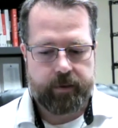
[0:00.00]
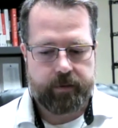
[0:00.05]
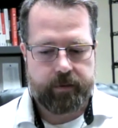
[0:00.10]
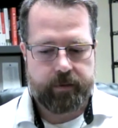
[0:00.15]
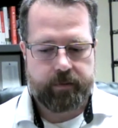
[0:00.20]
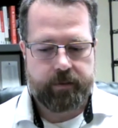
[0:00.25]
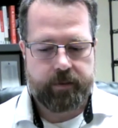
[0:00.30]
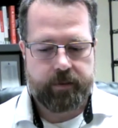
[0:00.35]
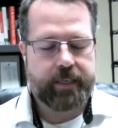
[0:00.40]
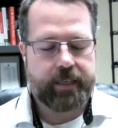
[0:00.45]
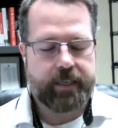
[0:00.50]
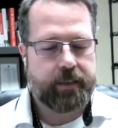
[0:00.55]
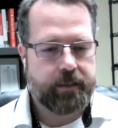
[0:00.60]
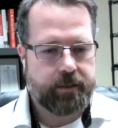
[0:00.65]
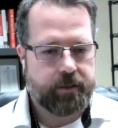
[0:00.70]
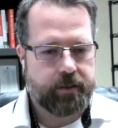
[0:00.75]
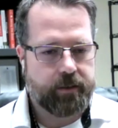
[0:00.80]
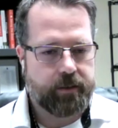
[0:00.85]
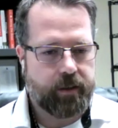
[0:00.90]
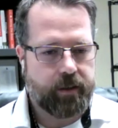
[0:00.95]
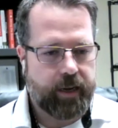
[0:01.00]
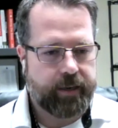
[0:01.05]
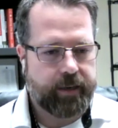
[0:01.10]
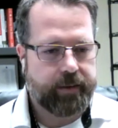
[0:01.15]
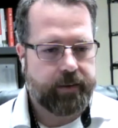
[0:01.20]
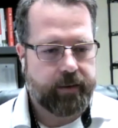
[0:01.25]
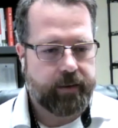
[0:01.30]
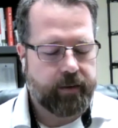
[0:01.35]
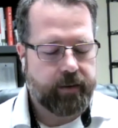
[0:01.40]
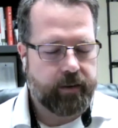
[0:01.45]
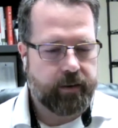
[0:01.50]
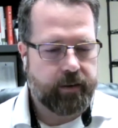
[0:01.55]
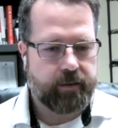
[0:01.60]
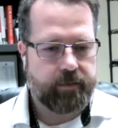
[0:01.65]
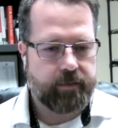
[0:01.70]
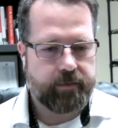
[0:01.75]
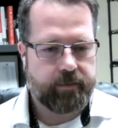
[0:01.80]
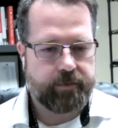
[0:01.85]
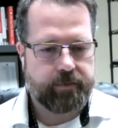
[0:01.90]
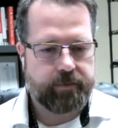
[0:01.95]
signature line
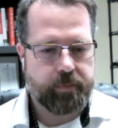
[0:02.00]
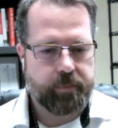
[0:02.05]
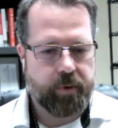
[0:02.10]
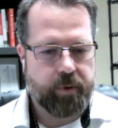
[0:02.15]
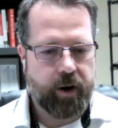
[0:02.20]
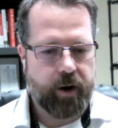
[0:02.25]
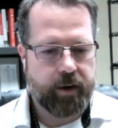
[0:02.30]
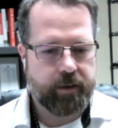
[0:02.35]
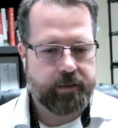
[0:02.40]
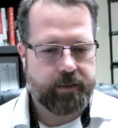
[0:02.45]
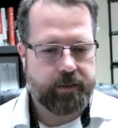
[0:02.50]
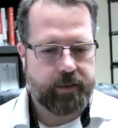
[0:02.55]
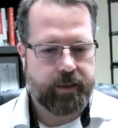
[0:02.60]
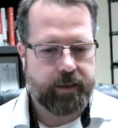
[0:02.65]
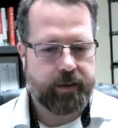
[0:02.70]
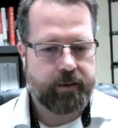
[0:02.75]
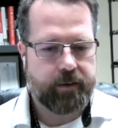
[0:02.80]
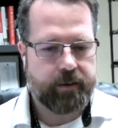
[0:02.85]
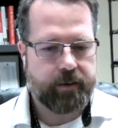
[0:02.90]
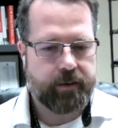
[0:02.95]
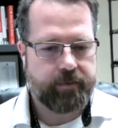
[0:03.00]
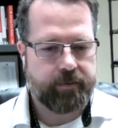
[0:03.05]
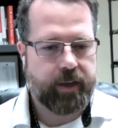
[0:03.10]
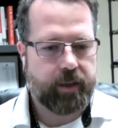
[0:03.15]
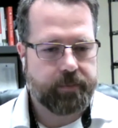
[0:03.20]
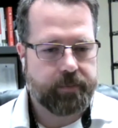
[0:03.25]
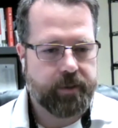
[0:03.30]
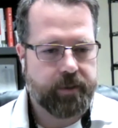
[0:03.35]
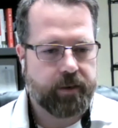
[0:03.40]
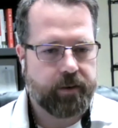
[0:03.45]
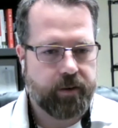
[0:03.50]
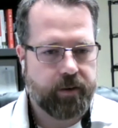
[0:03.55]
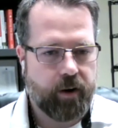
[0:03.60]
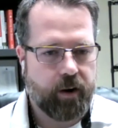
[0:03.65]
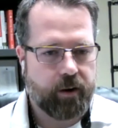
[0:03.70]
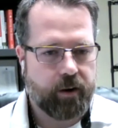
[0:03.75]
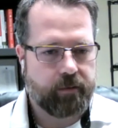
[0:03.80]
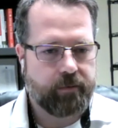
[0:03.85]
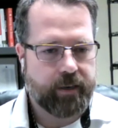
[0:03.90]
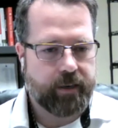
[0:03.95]
of products that are developed under
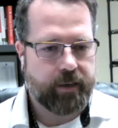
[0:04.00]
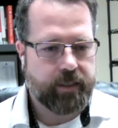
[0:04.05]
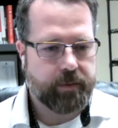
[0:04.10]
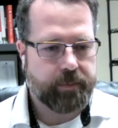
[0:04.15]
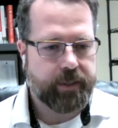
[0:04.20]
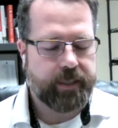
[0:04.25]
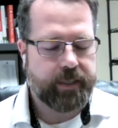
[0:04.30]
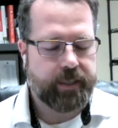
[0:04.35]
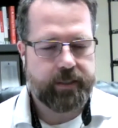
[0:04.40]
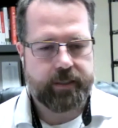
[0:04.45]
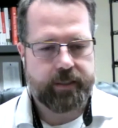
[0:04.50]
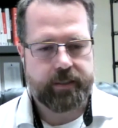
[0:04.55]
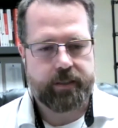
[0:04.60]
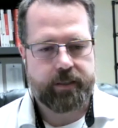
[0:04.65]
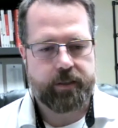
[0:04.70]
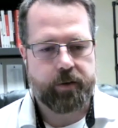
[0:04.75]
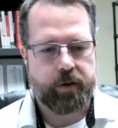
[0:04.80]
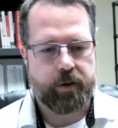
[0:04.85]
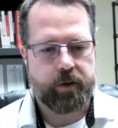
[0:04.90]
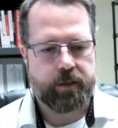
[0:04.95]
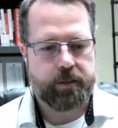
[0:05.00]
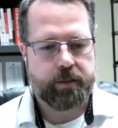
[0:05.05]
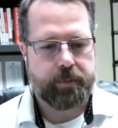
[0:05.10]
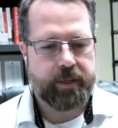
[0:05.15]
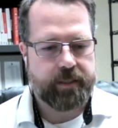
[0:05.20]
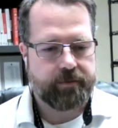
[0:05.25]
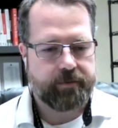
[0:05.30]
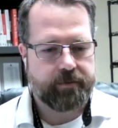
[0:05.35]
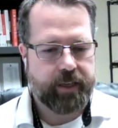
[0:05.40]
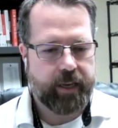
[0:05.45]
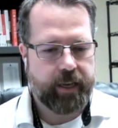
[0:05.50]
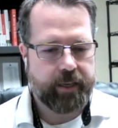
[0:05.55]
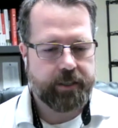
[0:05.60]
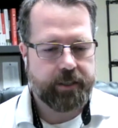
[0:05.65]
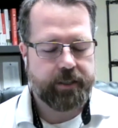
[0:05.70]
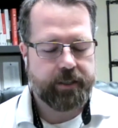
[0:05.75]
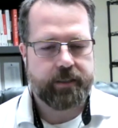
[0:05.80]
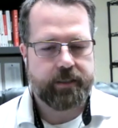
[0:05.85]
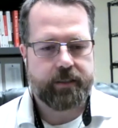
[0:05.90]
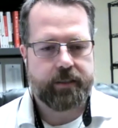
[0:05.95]
our recipes and to our
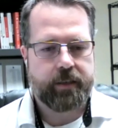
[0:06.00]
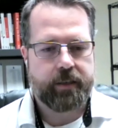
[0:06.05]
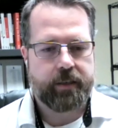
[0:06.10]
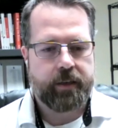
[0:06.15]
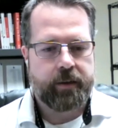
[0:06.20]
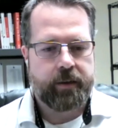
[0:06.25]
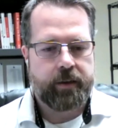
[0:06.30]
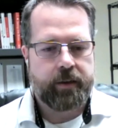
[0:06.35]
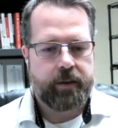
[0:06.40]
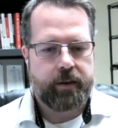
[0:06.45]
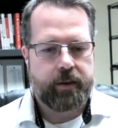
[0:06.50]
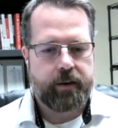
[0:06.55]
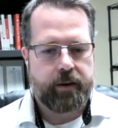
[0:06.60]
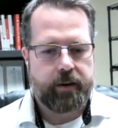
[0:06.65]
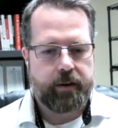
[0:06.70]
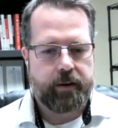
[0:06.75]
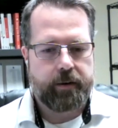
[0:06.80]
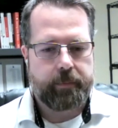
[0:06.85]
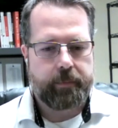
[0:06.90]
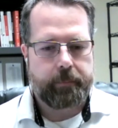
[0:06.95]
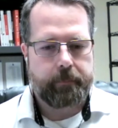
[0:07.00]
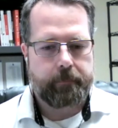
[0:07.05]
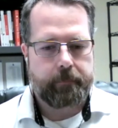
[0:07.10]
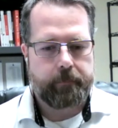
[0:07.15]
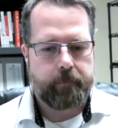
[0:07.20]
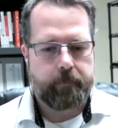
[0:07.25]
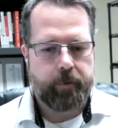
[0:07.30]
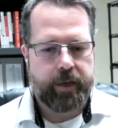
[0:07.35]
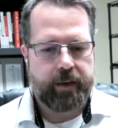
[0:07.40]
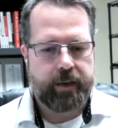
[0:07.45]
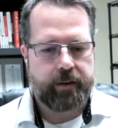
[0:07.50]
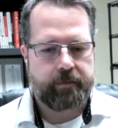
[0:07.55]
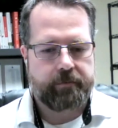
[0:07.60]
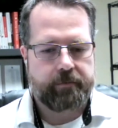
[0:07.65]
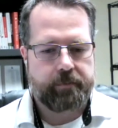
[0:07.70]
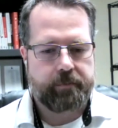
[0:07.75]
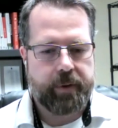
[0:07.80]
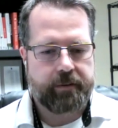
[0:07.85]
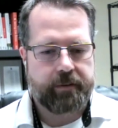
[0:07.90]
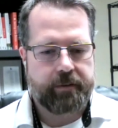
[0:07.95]
specifications. We
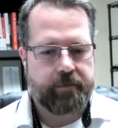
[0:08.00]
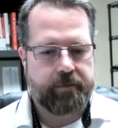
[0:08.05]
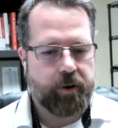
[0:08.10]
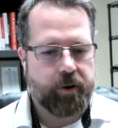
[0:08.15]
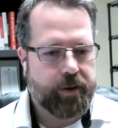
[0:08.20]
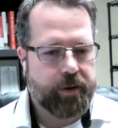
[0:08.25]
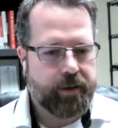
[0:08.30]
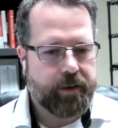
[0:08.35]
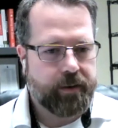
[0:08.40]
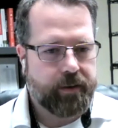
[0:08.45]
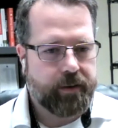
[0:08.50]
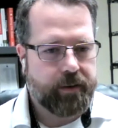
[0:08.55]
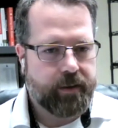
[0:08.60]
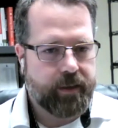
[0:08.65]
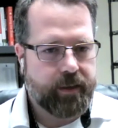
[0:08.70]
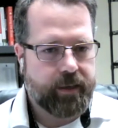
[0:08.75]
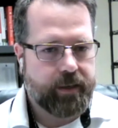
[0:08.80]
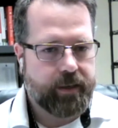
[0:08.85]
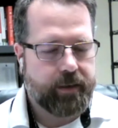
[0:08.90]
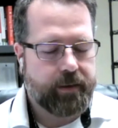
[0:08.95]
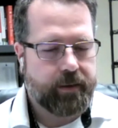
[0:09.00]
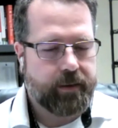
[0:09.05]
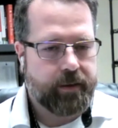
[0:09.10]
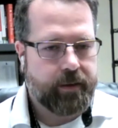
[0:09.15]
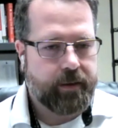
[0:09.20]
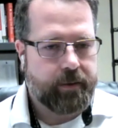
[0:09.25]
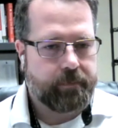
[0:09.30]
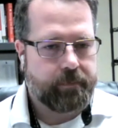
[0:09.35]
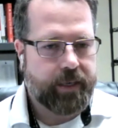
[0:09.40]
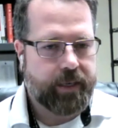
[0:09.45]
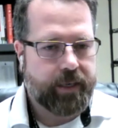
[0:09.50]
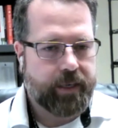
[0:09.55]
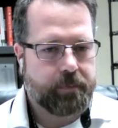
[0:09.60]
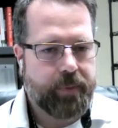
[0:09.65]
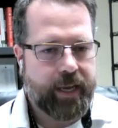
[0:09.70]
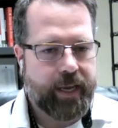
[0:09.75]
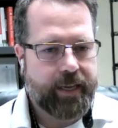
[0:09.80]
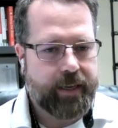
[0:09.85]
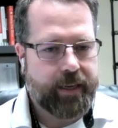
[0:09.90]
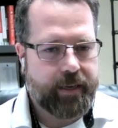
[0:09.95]
have been voted the best
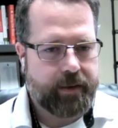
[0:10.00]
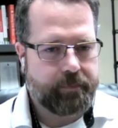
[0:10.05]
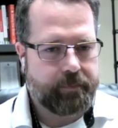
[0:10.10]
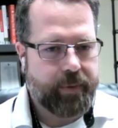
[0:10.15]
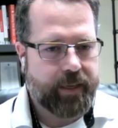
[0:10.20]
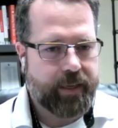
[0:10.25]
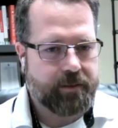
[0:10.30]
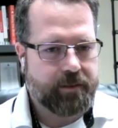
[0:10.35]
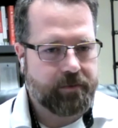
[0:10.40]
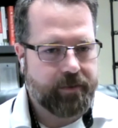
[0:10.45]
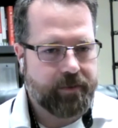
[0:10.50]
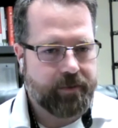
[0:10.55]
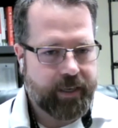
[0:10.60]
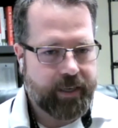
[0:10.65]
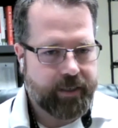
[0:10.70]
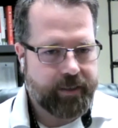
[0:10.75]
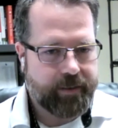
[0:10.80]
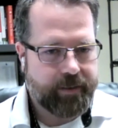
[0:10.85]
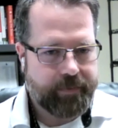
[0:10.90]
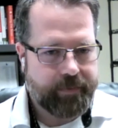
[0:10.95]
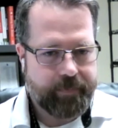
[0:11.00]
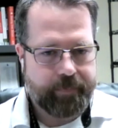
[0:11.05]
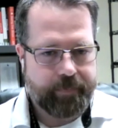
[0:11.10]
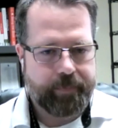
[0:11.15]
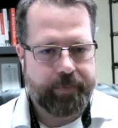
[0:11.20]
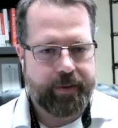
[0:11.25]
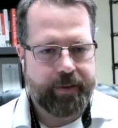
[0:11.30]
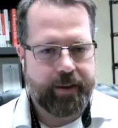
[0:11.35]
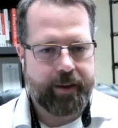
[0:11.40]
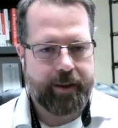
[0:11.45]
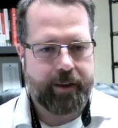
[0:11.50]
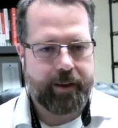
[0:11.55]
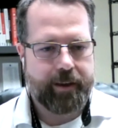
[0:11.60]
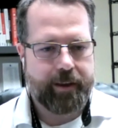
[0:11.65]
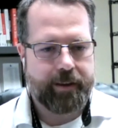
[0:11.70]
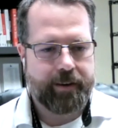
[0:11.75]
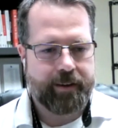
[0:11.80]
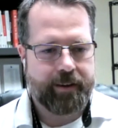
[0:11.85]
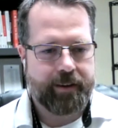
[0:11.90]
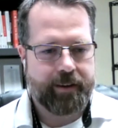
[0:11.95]
bacon in Pennsylvania,
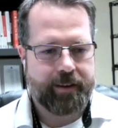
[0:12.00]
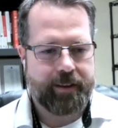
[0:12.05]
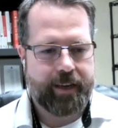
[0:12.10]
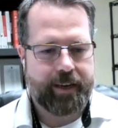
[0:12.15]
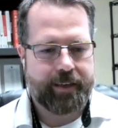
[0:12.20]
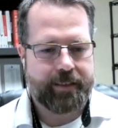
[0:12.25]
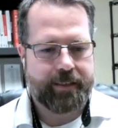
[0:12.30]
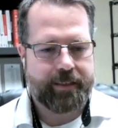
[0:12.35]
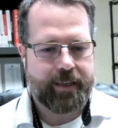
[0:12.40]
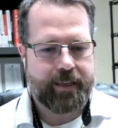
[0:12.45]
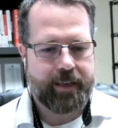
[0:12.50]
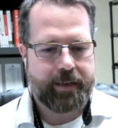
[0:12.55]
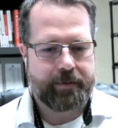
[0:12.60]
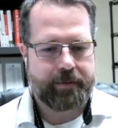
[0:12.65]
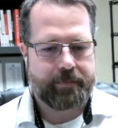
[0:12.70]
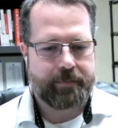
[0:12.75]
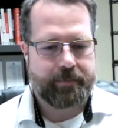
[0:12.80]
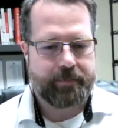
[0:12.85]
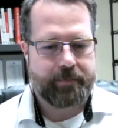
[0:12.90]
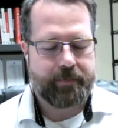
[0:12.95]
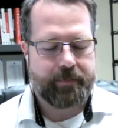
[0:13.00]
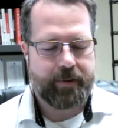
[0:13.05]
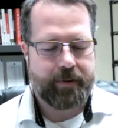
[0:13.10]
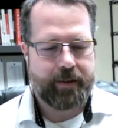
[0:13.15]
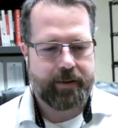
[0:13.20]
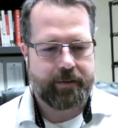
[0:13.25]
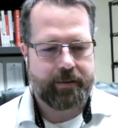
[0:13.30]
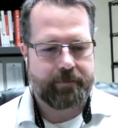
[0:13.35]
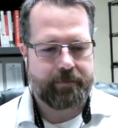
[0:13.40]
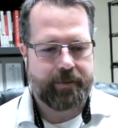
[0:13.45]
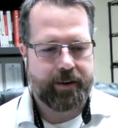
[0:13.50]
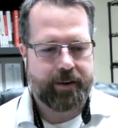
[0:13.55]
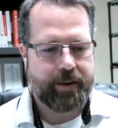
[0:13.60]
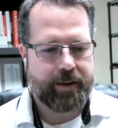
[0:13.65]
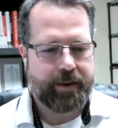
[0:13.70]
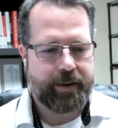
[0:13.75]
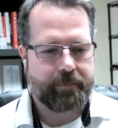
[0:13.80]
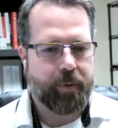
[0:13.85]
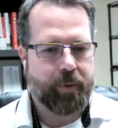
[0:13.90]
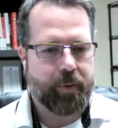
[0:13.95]
and that is a
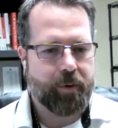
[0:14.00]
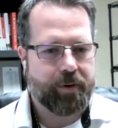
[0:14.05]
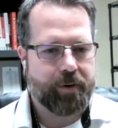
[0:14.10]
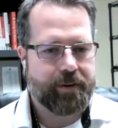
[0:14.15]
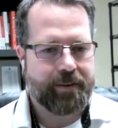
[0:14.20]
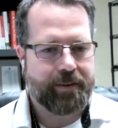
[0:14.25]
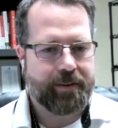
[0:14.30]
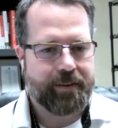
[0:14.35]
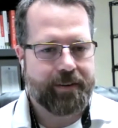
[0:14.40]
very important